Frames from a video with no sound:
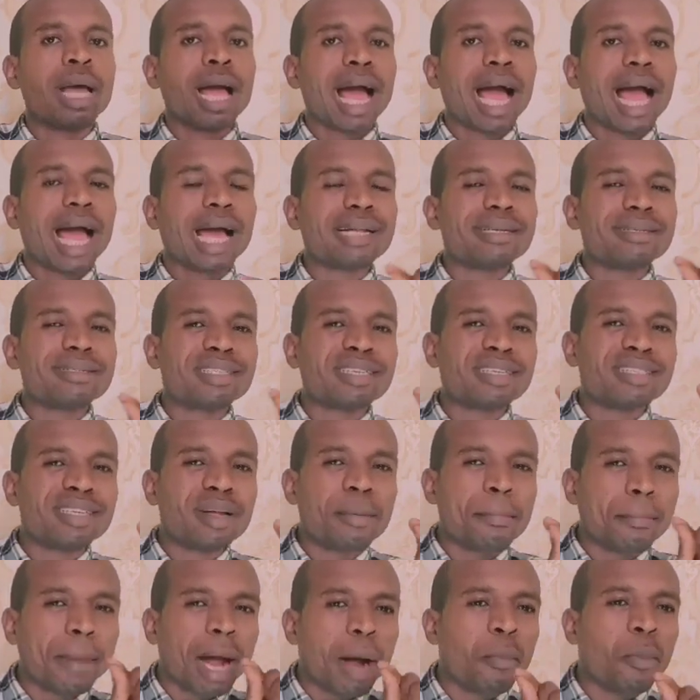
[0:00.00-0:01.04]
And
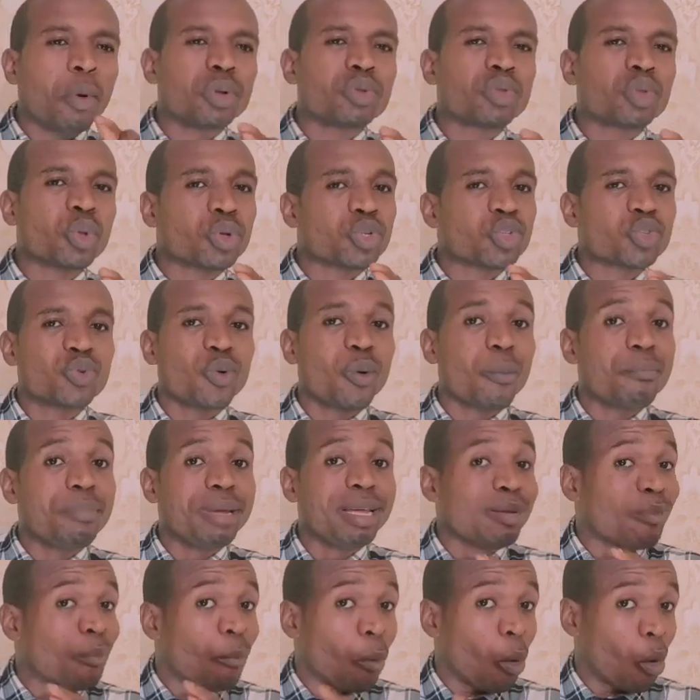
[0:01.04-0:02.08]
the mammon does not
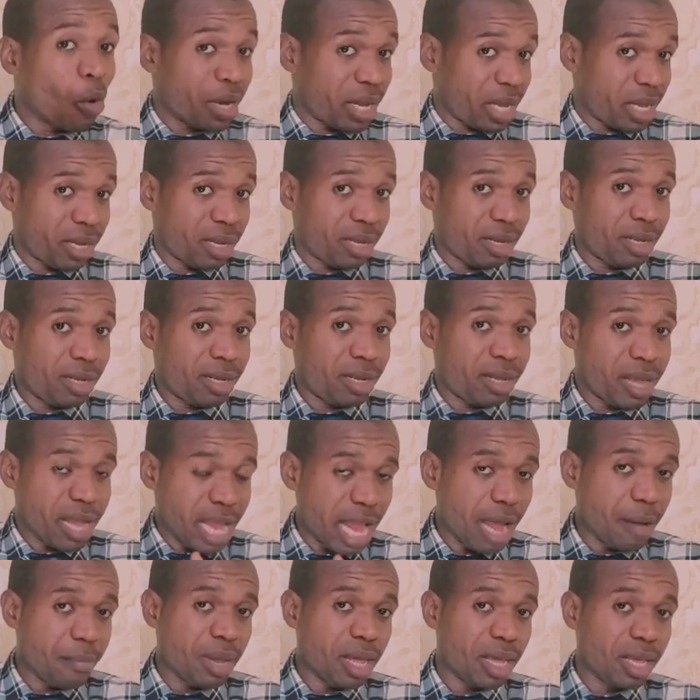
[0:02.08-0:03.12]
mean money.
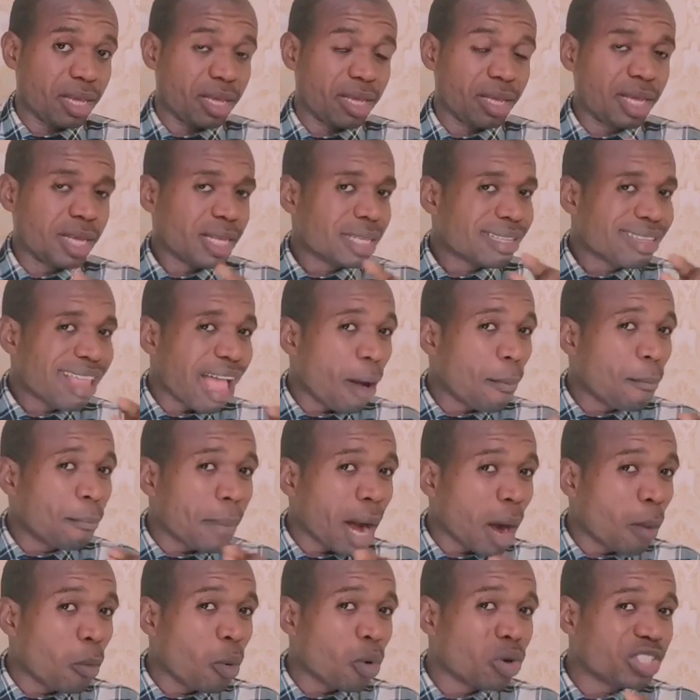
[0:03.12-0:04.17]
Hear me. That
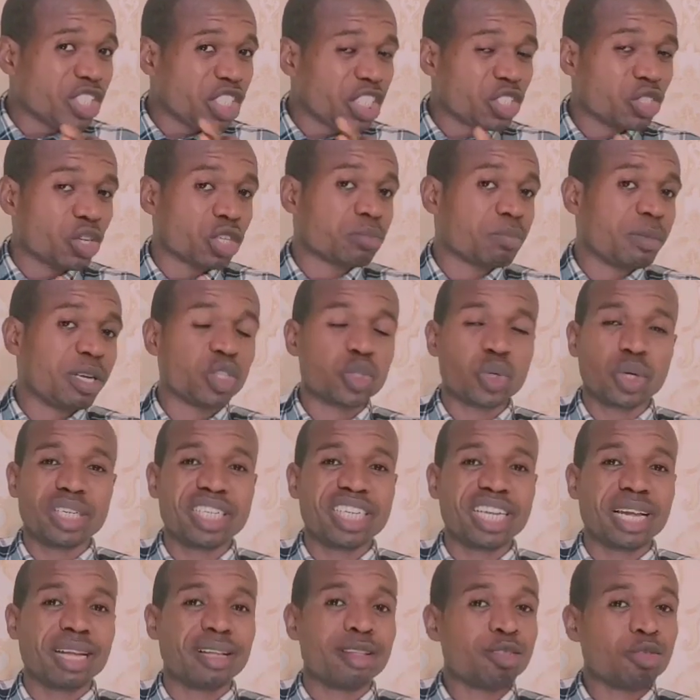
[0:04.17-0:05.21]
mammon Jesus
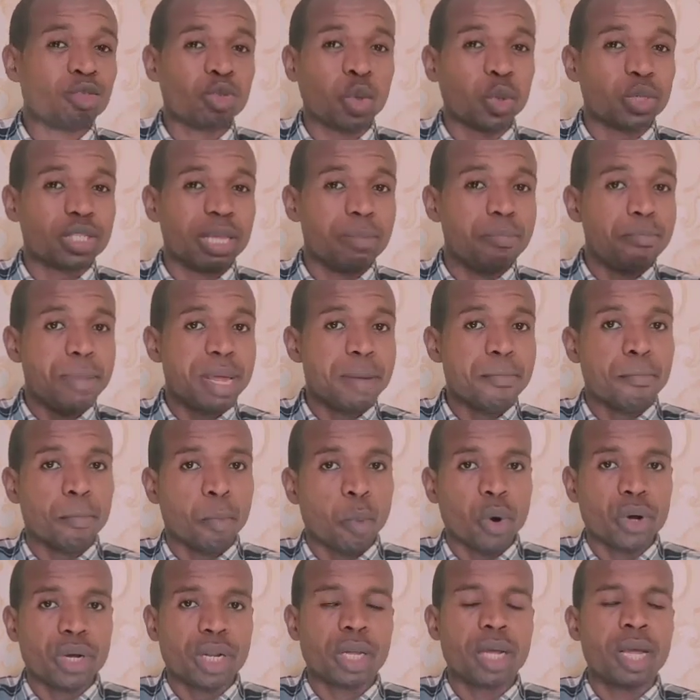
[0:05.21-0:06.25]
mentioned there doesn't mean
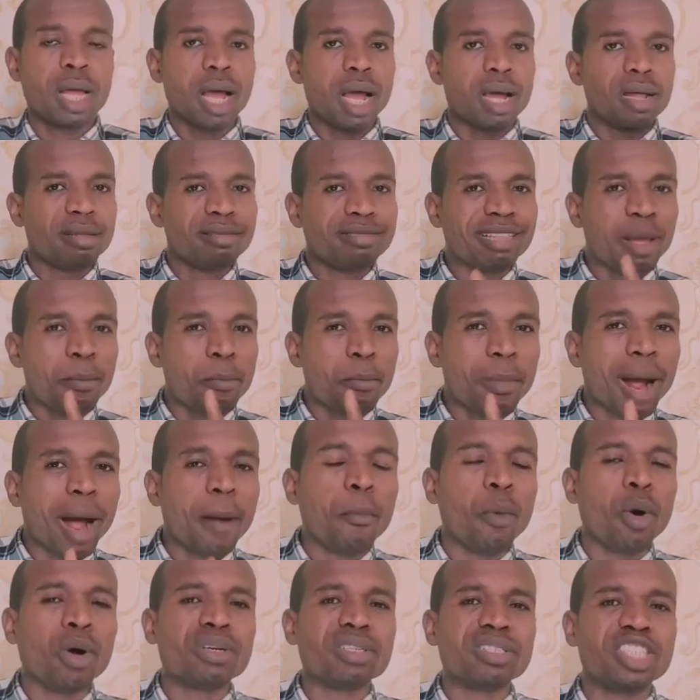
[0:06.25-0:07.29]
money. The
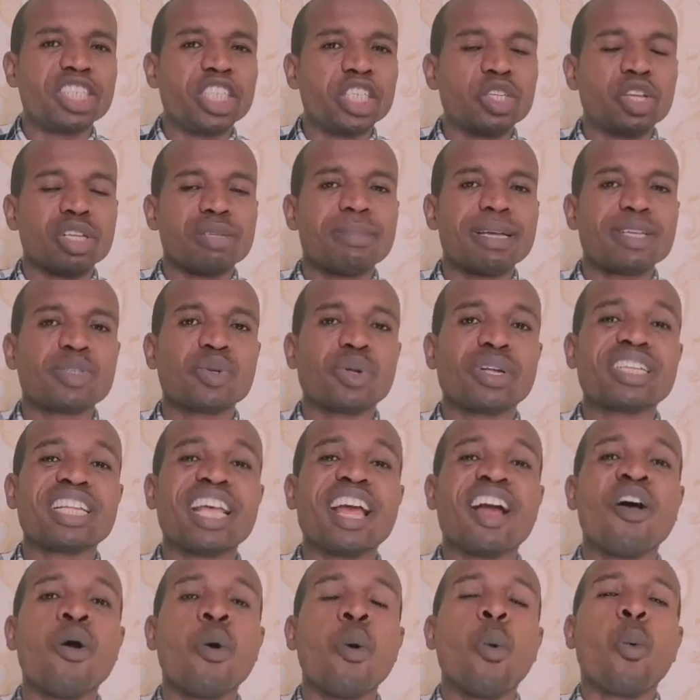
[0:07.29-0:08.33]
mammon Jesus mentioned
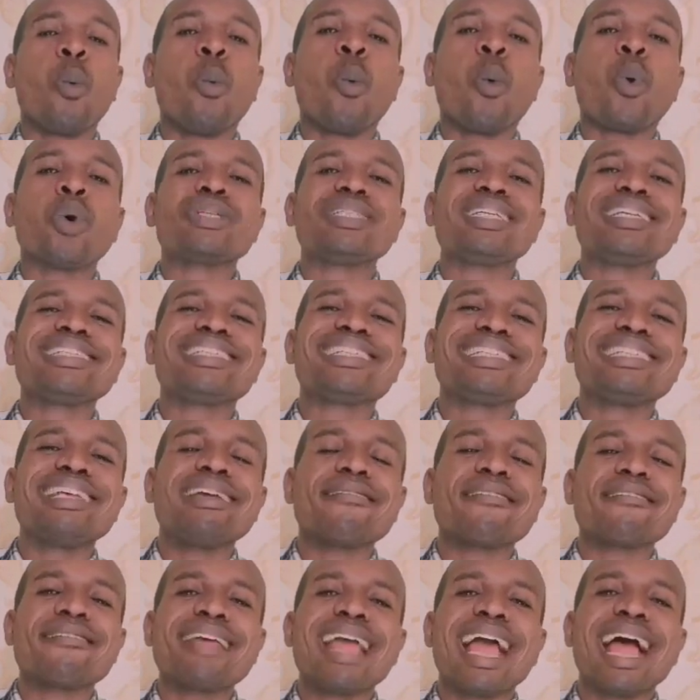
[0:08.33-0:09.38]
there was a
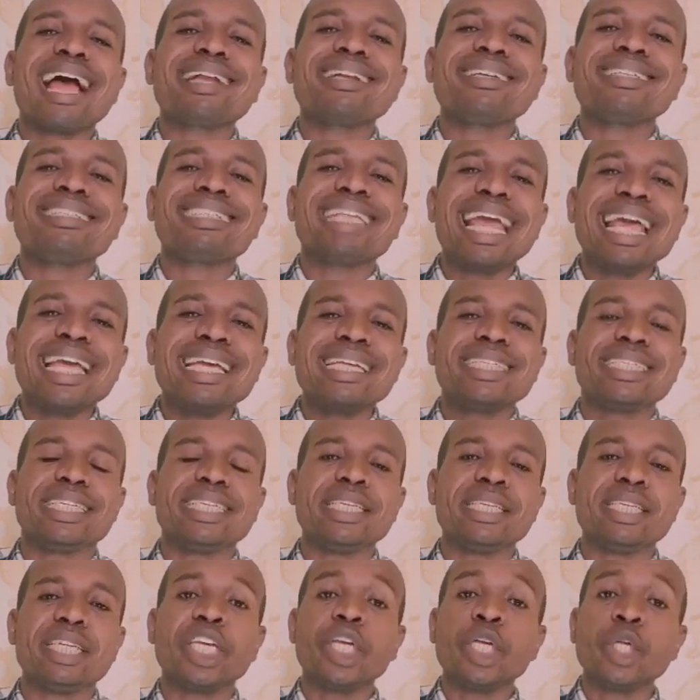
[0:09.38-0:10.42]
Syrian
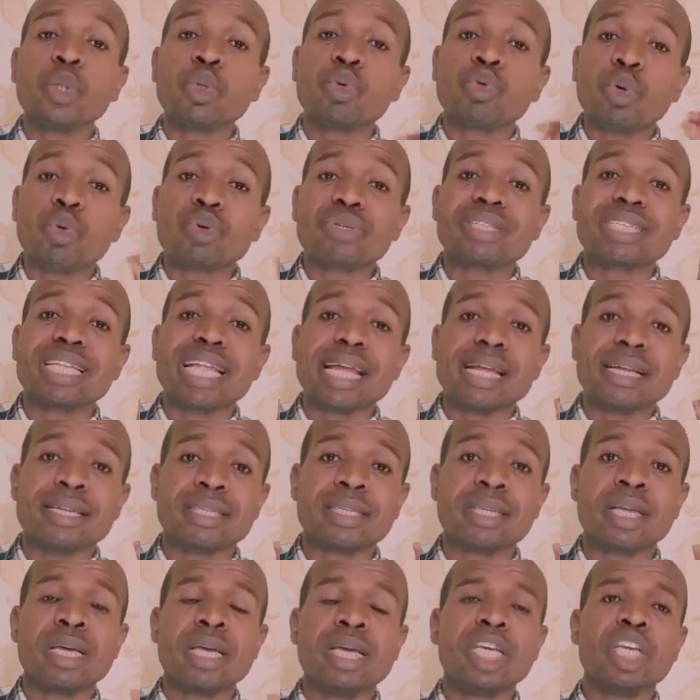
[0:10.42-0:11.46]
deity in those
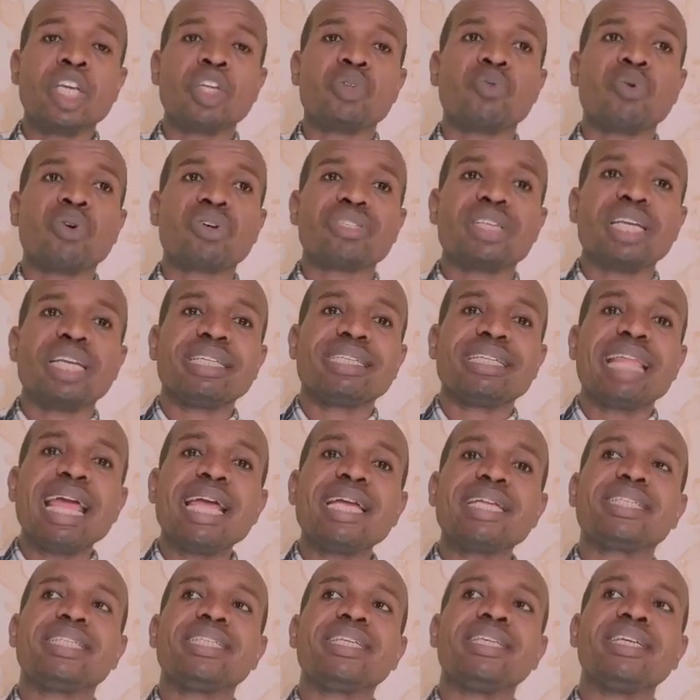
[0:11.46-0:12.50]
days. It was a
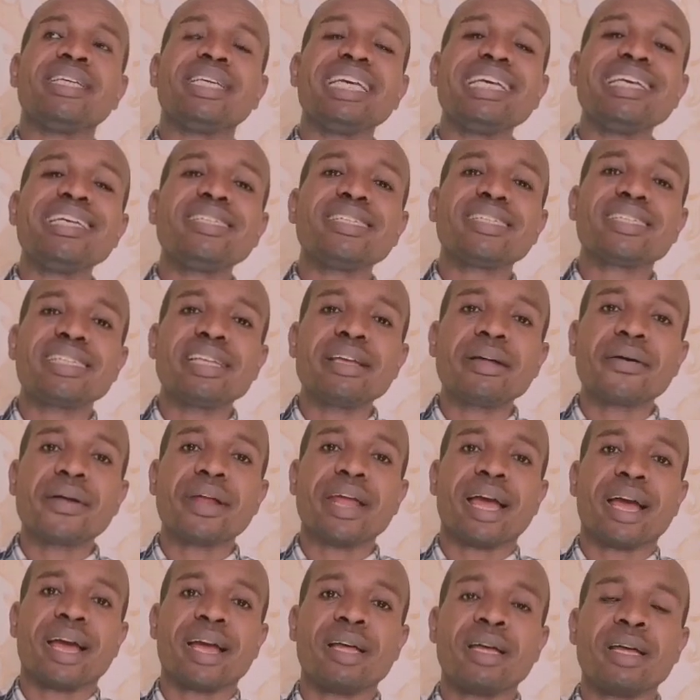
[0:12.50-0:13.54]
deity in
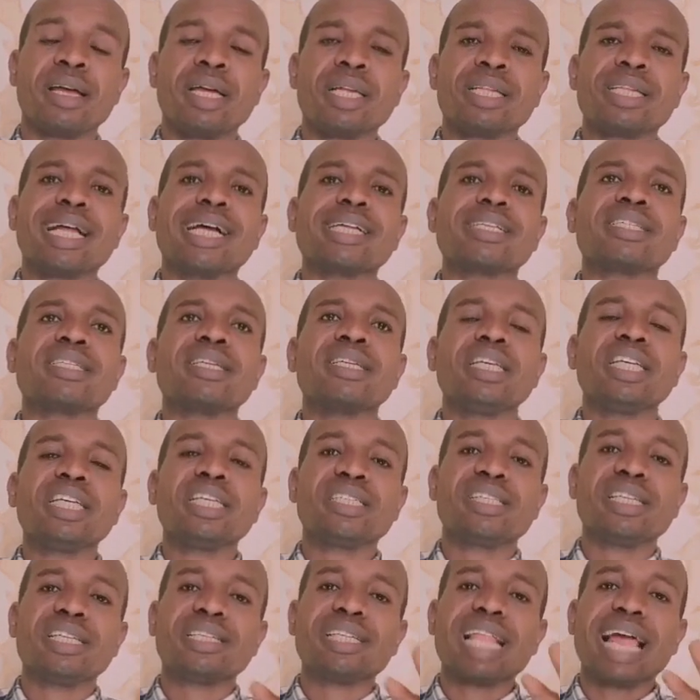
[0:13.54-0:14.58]
Syria that
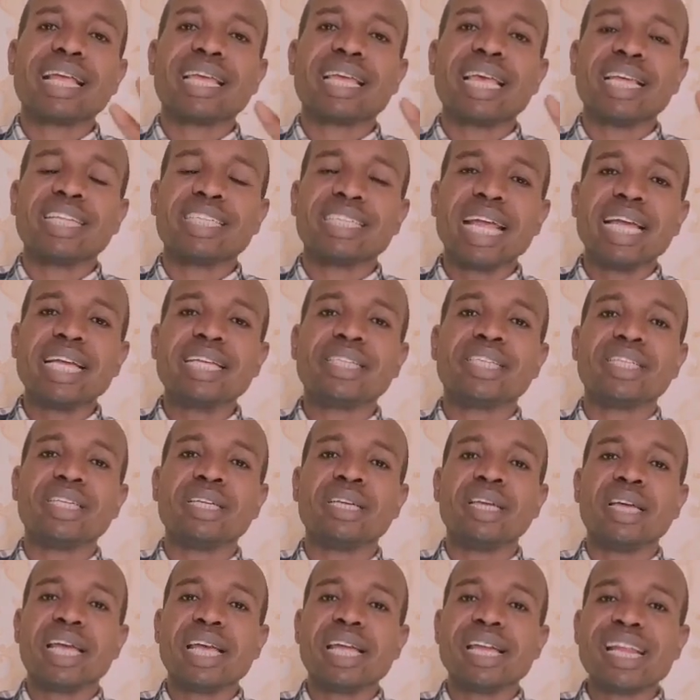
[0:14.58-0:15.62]
is like a
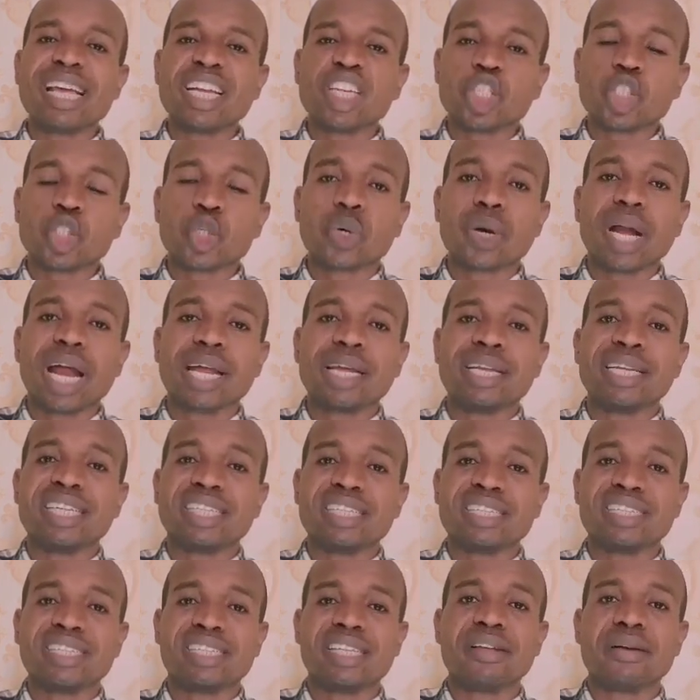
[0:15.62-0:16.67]
deity in a shrine
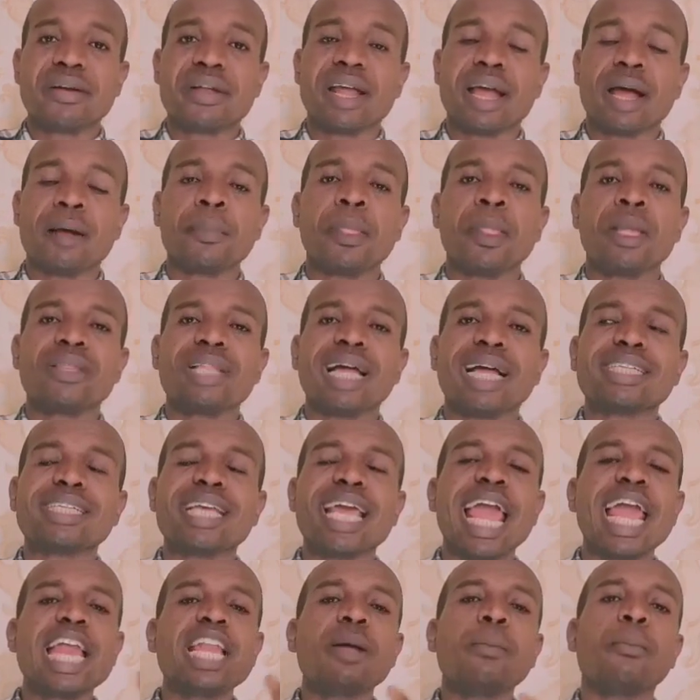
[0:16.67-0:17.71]
in Syria, that
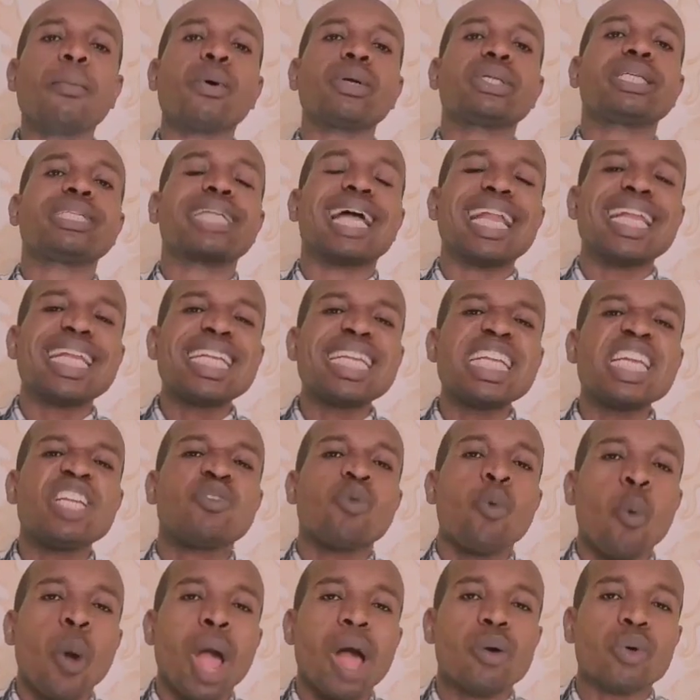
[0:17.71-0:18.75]
anybody that
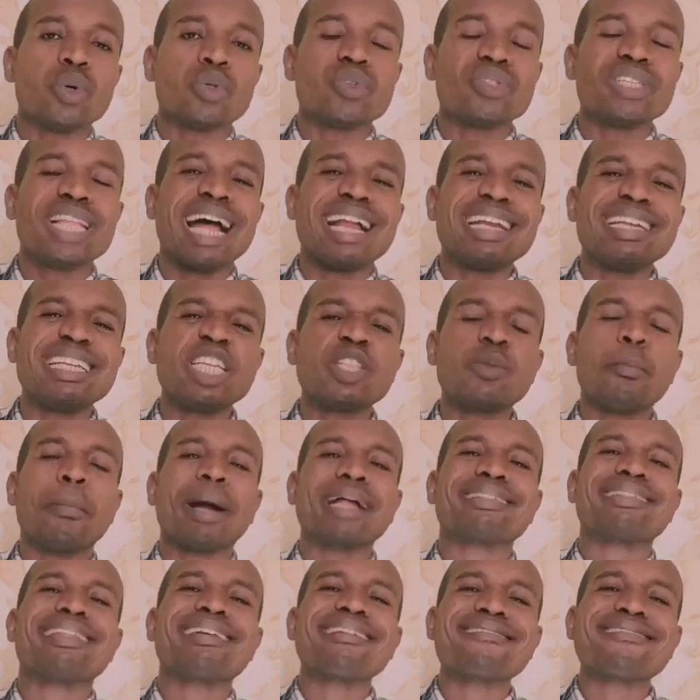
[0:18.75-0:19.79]
need wealth, that need
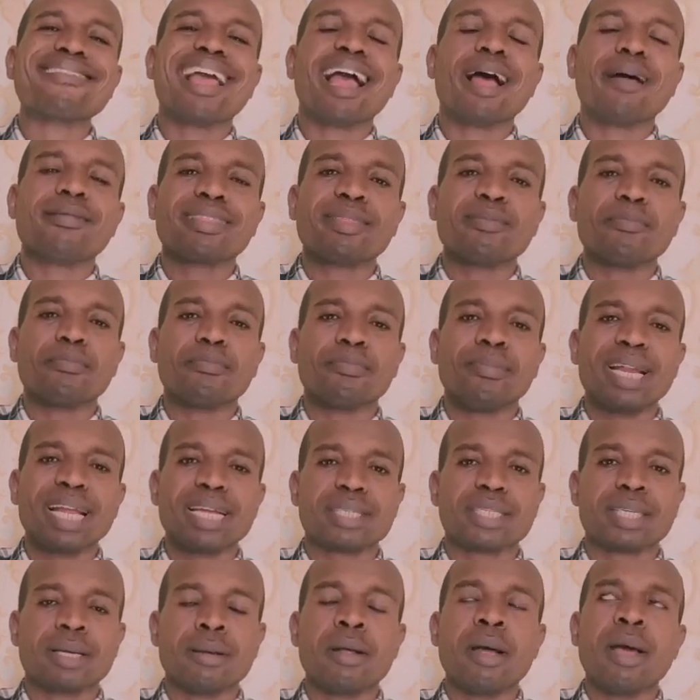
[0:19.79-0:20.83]
material
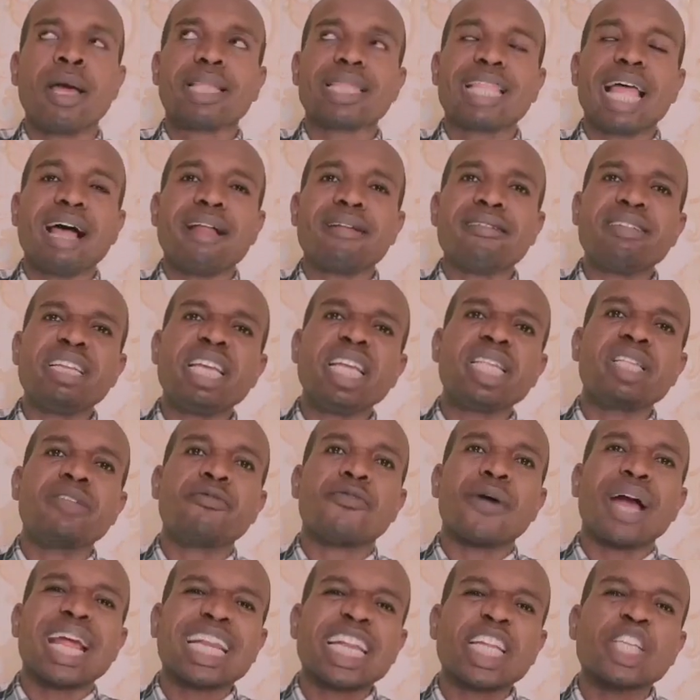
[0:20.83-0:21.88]
blessing, that
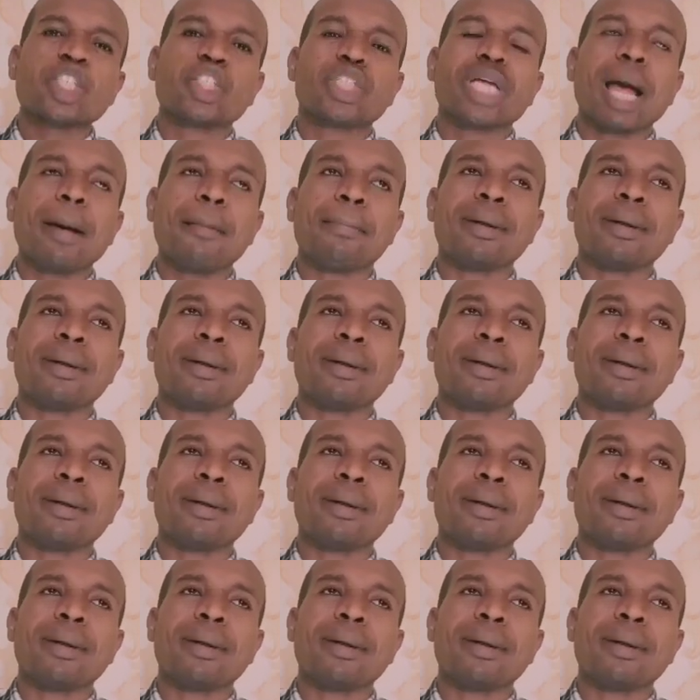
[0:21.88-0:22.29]
need financial